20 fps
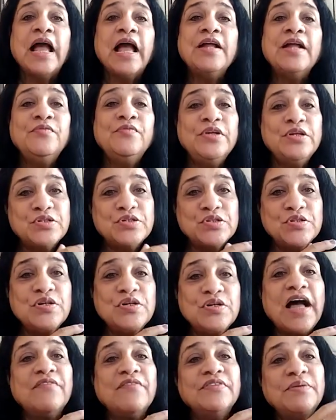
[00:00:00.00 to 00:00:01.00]
And we used to
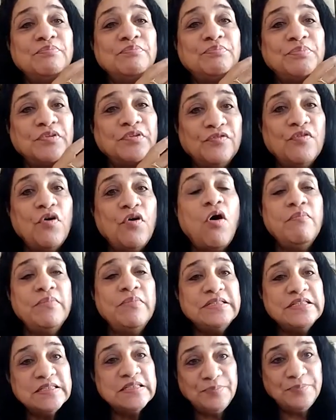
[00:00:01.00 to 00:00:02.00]
have them perform
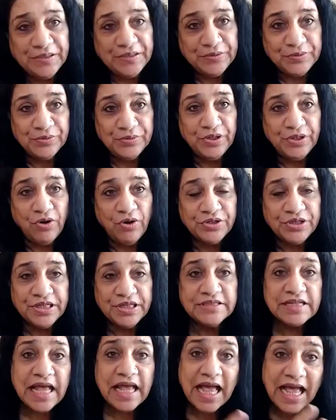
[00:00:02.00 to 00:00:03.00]
and speak to the
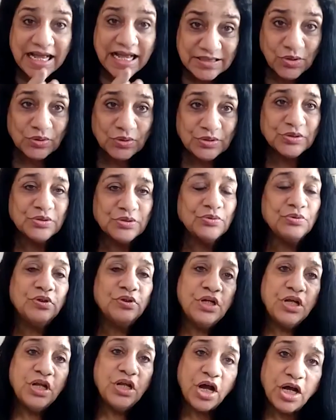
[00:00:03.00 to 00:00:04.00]
audience. As
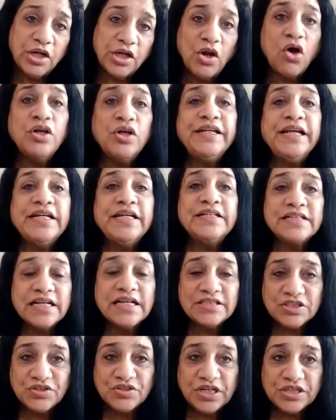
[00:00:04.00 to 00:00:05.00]
also, along the
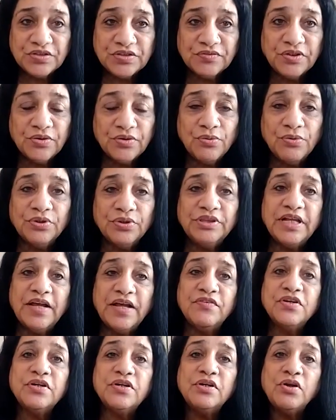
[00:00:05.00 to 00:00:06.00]
entire stretch of the road,
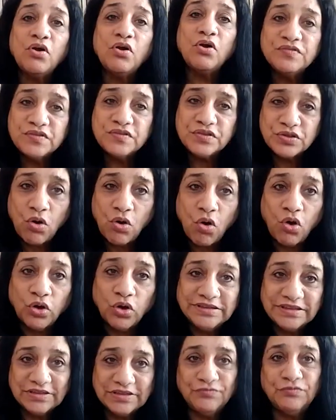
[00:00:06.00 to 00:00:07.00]
there were a lot of
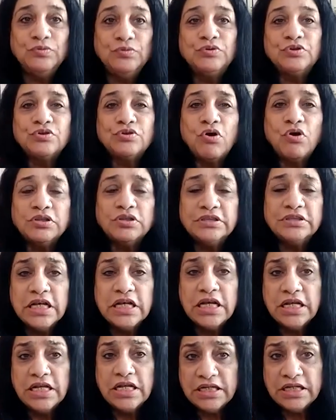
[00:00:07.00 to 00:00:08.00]
stalls, food stalls,
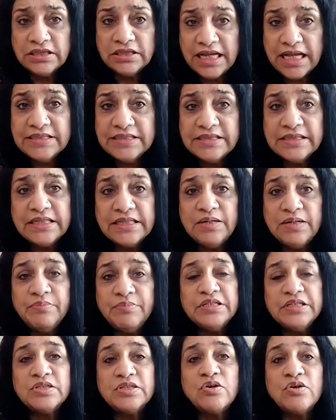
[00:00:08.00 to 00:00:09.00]

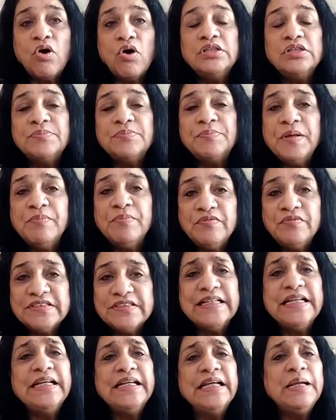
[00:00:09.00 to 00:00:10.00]
entertainment stalls. People were
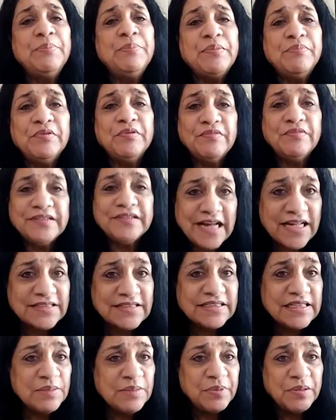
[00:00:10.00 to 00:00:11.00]
singing, people were
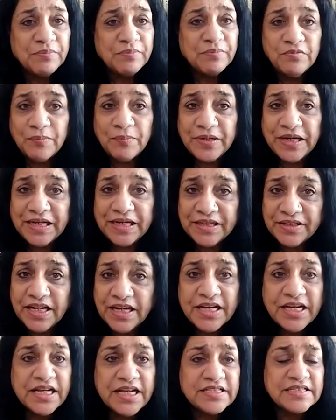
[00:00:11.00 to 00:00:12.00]
dancing, people were playing
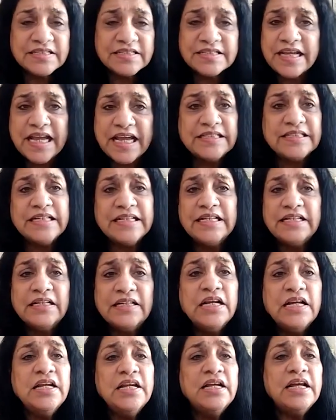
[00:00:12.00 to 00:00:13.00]
cricket, skating,